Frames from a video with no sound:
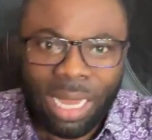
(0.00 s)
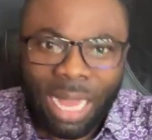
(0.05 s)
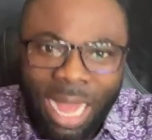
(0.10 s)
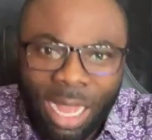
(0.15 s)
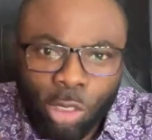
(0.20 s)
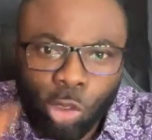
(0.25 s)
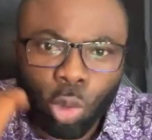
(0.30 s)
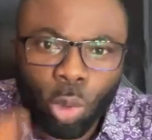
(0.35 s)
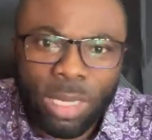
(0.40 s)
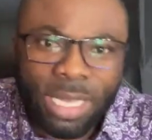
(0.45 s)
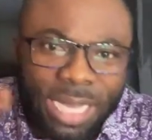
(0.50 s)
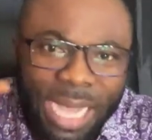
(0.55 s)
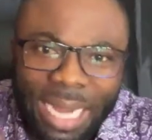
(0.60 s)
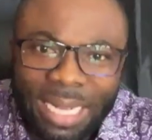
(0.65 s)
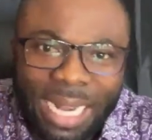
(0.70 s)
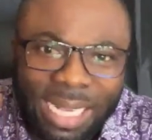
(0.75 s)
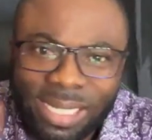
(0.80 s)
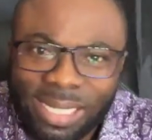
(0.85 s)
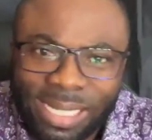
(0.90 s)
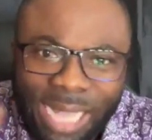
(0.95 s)
As you hear
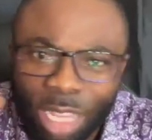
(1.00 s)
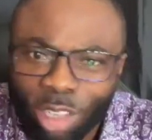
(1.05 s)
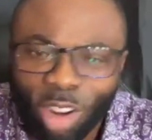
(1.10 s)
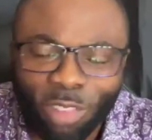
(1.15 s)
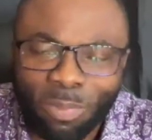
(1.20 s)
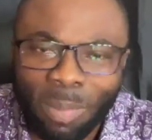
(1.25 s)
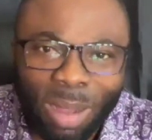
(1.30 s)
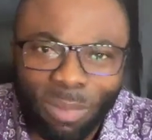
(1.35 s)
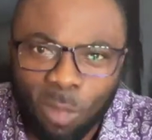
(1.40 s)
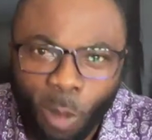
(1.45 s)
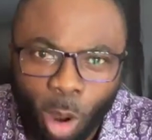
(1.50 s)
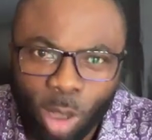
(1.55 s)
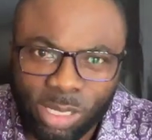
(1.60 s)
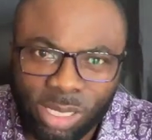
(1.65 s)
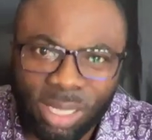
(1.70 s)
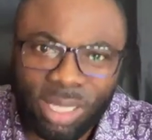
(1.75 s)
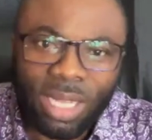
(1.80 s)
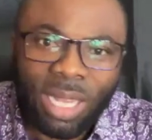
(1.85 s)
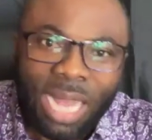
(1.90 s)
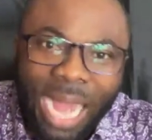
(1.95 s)
the sound of my
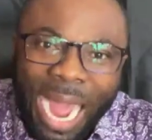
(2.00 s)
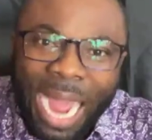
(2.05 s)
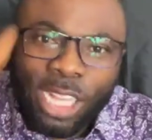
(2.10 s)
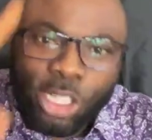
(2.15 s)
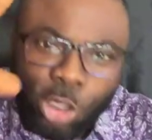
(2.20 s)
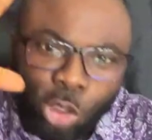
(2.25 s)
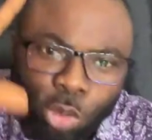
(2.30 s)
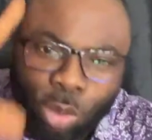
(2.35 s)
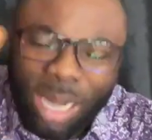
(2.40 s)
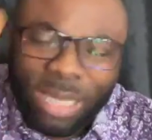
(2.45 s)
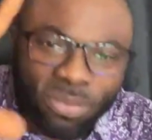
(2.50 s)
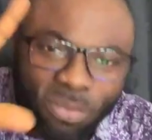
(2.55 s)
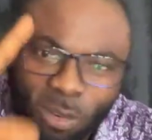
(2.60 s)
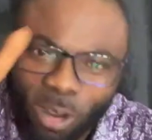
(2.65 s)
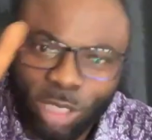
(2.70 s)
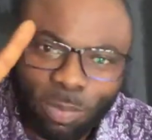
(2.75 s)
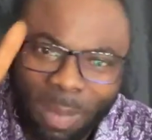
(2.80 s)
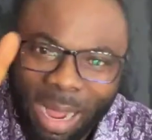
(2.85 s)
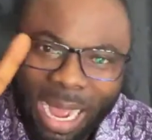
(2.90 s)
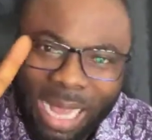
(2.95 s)
voice, I stretch
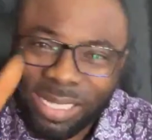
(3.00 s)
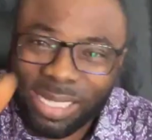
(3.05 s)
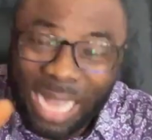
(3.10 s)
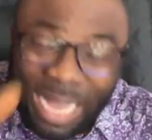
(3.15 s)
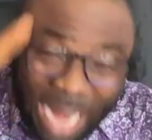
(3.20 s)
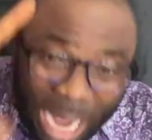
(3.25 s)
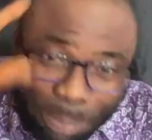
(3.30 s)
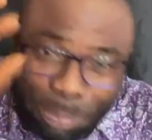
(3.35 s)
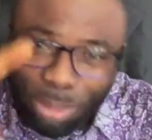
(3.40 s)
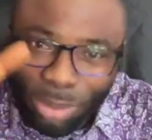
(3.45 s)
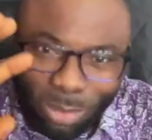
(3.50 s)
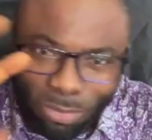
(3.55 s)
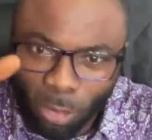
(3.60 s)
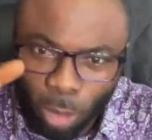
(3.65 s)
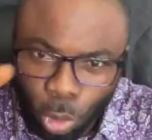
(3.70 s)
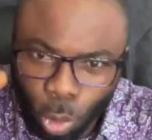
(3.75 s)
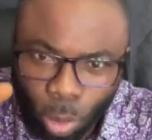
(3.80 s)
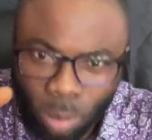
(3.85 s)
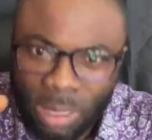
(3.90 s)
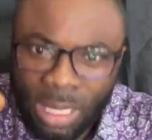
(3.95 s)
forth my hands and I pray
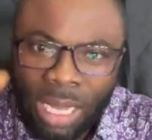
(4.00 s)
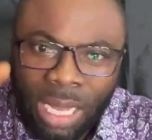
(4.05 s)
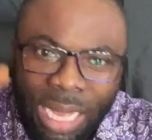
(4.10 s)
for you.